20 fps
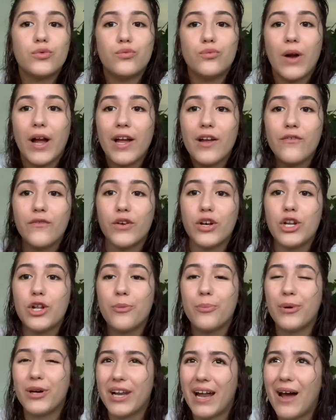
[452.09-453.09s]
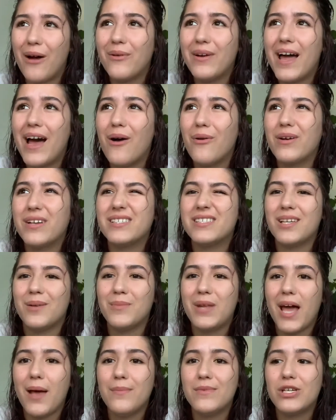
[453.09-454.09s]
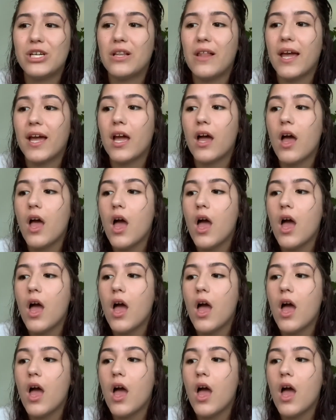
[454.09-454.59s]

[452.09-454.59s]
right for you to put out now, because sometimes you're like,